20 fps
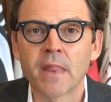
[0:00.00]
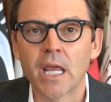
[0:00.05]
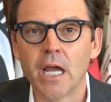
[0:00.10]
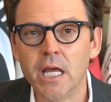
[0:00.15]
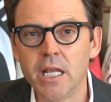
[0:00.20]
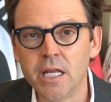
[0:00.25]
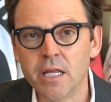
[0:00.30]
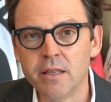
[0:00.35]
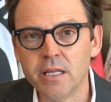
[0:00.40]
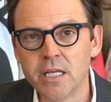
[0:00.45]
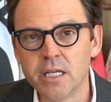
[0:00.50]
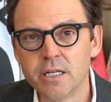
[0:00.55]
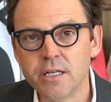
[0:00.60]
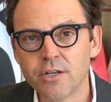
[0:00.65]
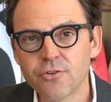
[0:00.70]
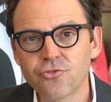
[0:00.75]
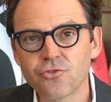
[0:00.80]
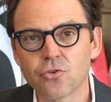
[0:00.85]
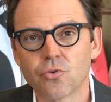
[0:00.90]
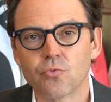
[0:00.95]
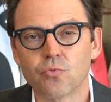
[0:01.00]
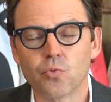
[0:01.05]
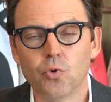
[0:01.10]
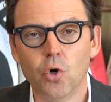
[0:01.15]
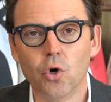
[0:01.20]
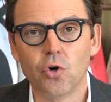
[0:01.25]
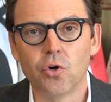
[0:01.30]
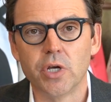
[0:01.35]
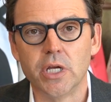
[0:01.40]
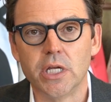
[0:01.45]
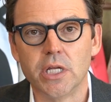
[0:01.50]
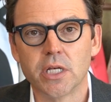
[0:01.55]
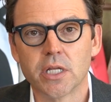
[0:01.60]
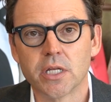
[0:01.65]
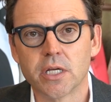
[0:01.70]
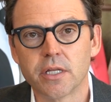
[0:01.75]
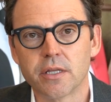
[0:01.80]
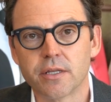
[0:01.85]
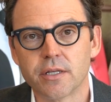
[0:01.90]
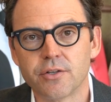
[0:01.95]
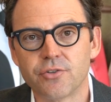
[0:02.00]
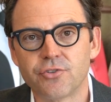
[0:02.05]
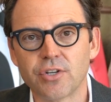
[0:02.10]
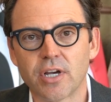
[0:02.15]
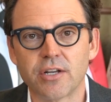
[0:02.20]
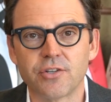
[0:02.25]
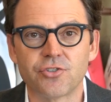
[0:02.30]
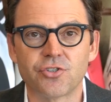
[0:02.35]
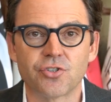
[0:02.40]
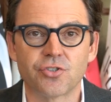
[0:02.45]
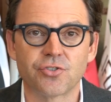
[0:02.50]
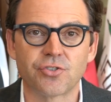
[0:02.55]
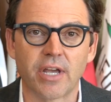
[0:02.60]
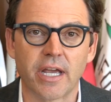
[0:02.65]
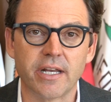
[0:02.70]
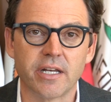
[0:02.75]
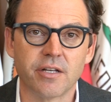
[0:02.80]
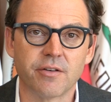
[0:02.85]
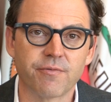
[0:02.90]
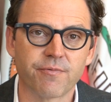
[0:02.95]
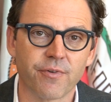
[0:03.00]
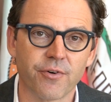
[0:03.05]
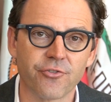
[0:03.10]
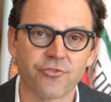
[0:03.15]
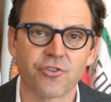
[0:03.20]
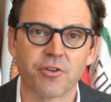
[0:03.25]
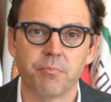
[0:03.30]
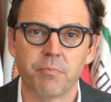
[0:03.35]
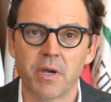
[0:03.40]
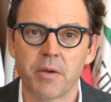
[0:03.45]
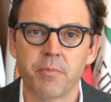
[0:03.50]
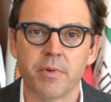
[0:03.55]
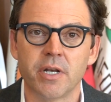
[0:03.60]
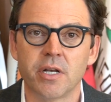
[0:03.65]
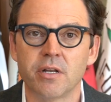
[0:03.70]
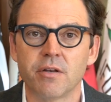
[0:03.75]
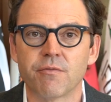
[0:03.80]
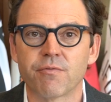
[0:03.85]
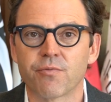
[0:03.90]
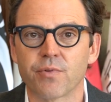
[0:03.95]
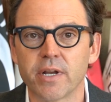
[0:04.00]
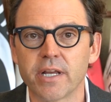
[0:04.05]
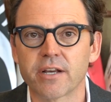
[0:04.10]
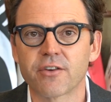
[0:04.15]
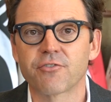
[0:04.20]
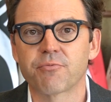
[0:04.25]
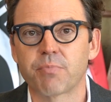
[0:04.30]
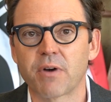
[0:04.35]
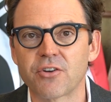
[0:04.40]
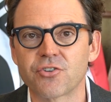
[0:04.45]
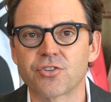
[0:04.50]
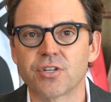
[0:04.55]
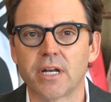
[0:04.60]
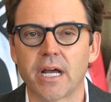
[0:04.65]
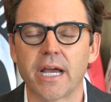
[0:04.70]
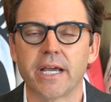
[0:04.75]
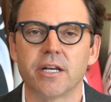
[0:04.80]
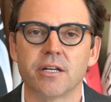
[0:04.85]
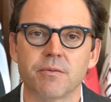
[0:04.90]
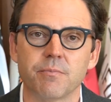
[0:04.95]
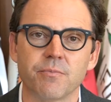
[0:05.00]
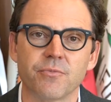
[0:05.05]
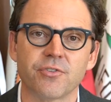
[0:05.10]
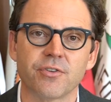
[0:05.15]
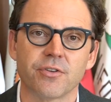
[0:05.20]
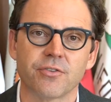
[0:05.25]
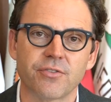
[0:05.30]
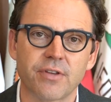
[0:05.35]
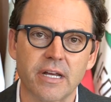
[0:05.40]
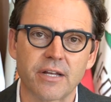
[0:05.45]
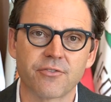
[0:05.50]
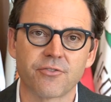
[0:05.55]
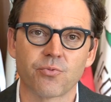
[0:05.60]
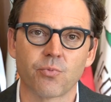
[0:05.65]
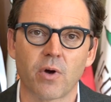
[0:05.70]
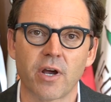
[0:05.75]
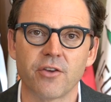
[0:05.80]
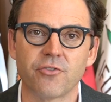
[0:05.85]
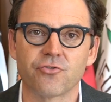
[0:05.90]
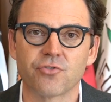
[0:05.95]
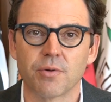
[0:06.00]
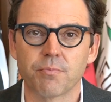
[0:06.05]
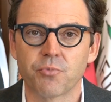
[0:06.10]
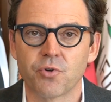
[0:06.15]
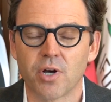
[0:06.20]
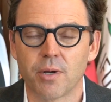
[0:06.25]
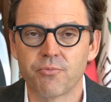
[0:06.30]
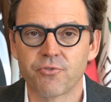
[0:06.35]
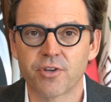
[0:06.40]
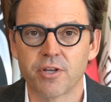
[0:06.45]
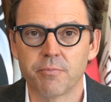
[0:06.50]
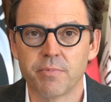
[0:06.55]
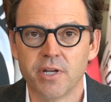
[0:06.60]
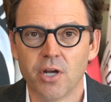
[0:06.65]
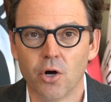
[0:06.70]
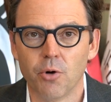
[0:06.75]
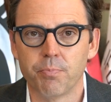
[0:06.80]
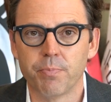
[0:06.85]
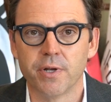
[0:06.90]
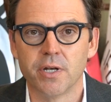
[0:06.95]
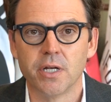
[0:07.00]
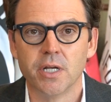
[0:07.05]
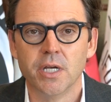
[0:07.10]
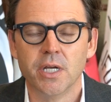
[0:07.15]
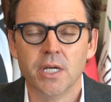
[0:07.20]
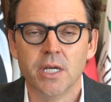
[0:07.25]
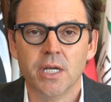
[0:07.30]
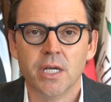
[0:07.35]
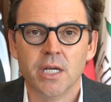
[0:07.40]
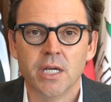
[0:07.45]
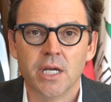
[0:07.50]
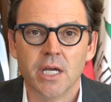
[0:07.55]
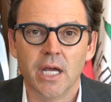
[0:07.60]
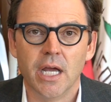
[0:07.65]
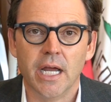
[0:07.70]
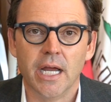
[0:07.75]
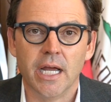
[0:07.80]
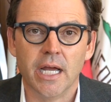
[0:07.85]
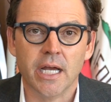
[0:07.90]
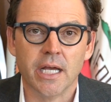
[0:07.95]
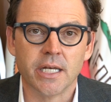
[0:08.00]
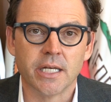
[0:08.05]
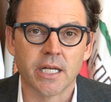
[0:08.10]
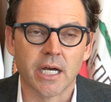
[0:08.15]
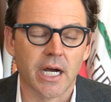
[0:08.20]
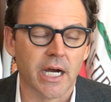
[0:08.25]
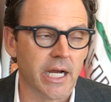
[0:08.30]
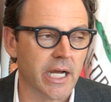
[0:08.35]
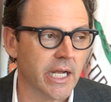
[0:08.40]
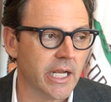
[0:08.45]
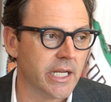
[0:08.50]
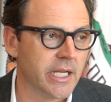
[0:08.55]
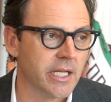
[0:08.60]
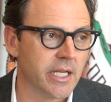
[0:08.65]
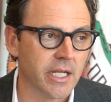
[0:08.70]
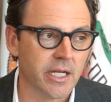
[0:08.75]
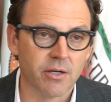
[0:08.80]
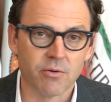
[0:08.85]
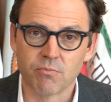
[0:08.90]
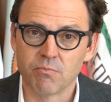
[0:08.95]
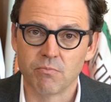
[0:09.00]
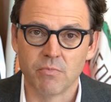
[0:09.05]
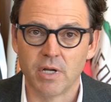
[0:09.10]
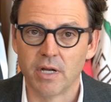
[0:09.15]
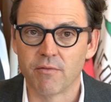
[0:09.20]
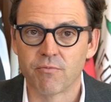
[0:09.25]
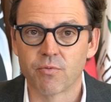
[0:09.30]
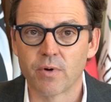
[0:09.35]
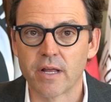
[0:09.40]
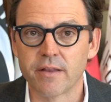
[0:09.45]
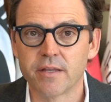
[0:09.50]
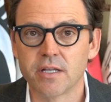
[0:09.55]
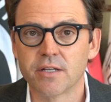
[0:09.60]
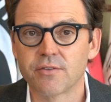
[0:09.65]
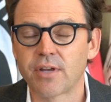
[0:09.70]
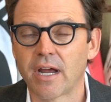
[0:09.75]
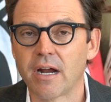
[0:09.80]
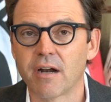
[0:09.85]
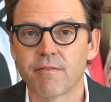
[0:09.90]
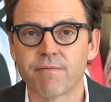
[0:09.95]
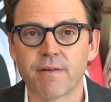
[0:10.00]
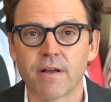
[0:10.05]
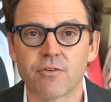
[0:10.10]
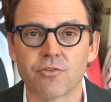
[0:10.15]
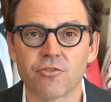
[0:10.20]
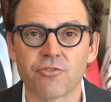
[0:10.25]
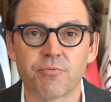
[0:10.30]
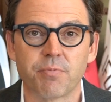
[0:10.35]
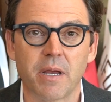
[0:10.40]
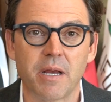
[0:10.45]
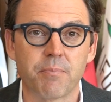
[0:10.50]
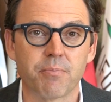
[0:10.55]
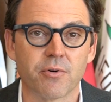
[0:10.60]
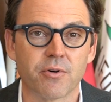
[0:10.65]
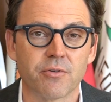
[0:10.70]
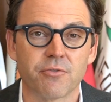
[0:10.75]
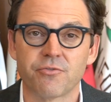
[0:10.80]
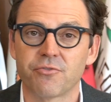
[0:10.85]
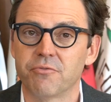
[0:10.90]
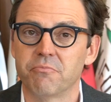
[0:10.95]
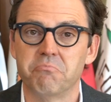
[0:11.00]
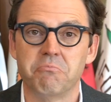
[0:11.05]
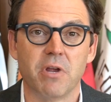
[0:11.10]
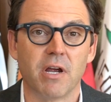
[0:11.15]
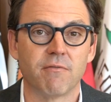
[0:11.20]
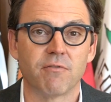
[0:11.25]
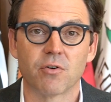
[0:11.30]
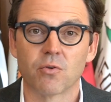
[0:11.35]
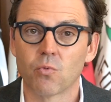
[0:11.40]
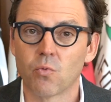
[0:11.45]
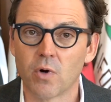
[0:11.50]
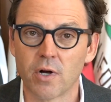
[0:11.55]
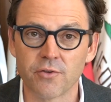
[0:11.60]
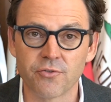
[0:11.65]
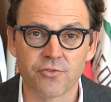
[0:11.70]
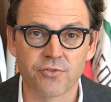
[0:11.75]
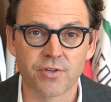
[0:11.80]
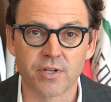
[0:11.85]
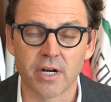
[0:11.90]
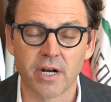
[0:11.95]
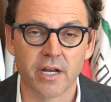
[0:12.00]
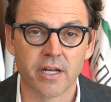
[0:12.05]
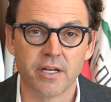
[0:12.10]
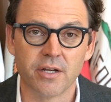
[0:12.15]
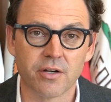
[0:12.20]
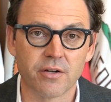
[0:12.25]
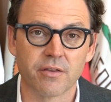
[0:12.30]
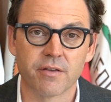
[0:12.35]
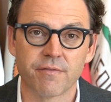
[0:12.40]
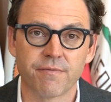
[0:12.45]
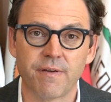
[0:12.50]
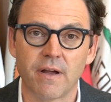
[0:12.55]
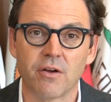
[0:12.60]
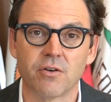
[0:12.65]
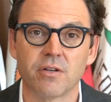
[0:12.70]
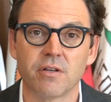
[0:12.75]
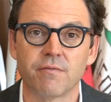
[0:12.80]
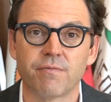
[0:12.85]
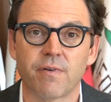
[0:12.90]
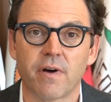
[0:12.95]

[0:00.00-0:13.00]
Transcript: and in the initial ruling, the, the judge cited First Amendment and free expression items as that's why strip clubs could be open. And I have read the entire Federalist Papers. Never once did I hear the founding